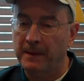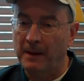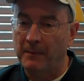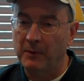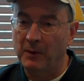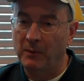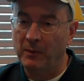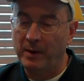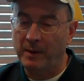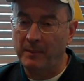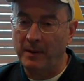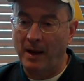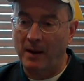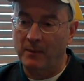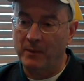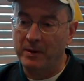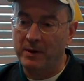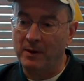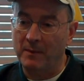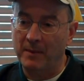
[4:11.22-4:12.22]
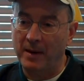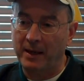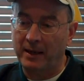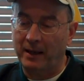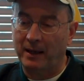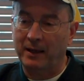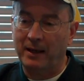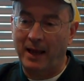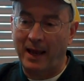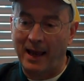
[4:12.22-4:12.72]
But what about when you make
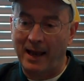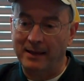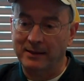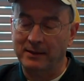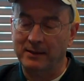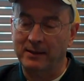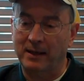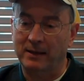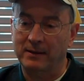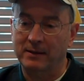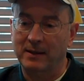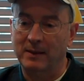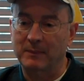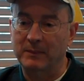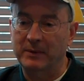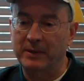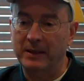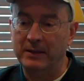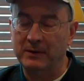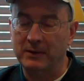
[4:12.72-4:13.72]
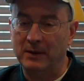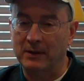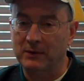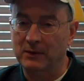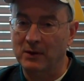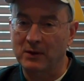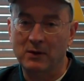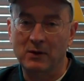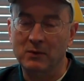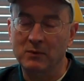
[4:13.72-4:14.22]
a cast at some distance
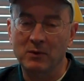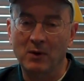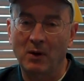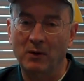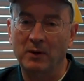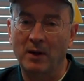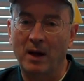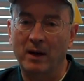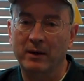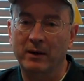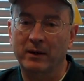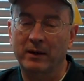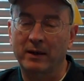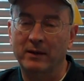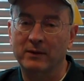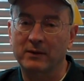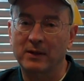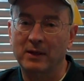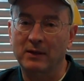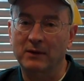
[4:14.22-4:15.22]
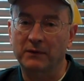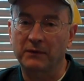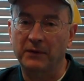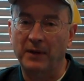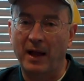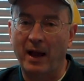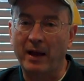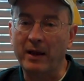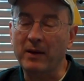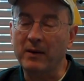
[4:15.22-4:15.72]
and you no longer can see the
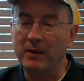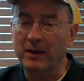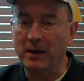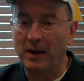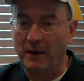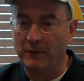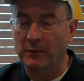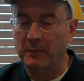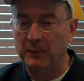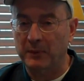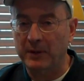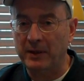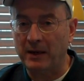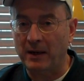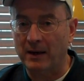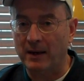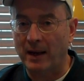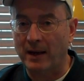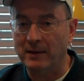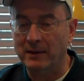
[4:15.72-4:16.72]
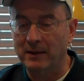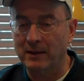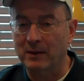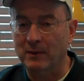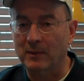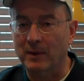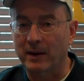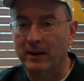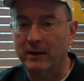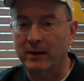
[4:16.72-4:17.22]
fly? You can have a pretty good idea
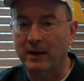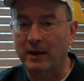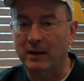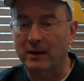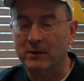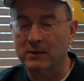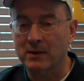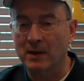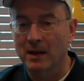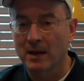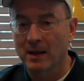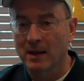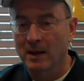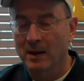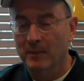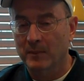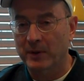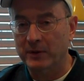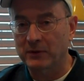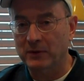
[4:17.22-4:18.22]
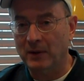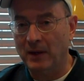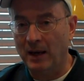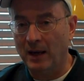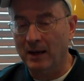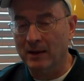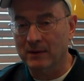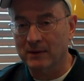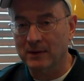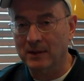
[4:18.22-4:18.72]
where it is, but you
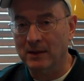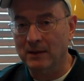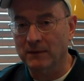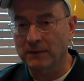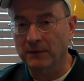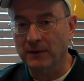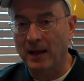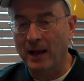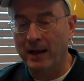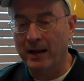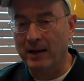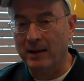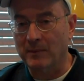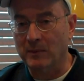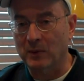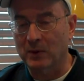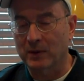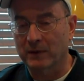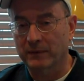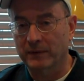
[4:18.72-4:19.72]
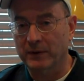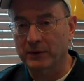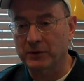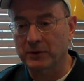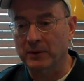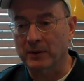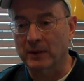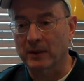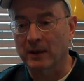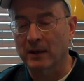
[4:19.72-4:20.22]
can't see the fly anymore for
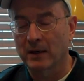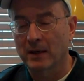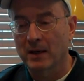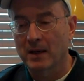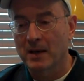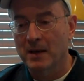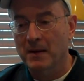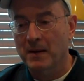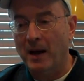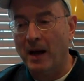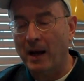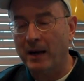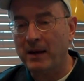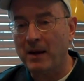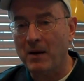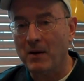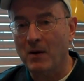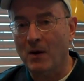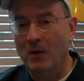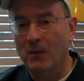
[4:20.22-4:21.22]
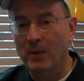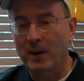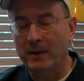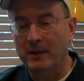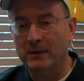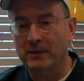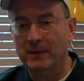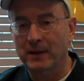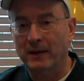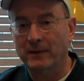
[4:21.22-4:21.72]
sure. How do you know when
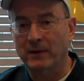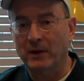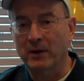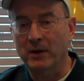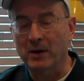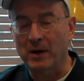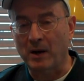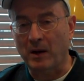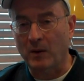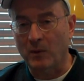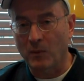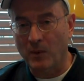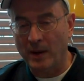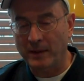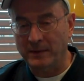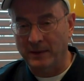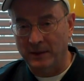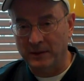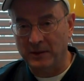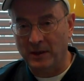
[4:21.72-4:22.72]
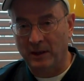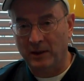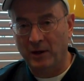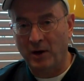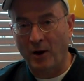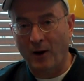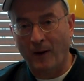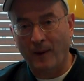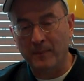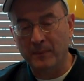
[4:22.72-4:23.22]
to set the hook? What does a
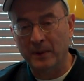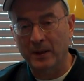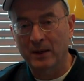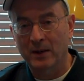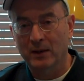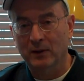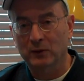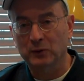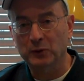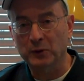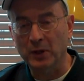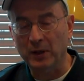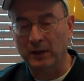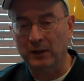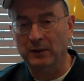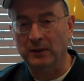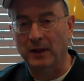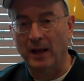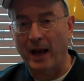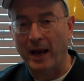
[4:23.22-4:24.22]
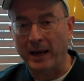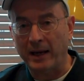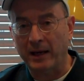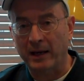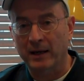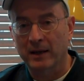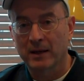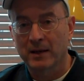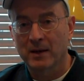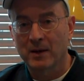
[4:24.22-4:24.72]
carp look
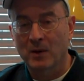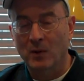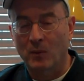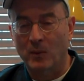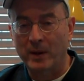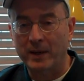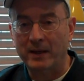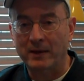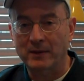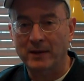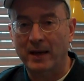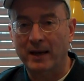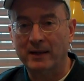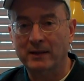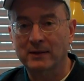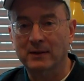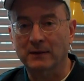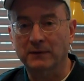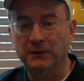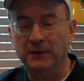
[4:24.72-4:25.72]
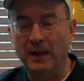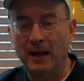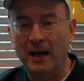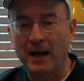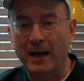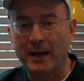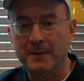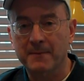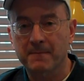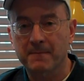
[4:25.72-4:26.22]
like when he takes the fly?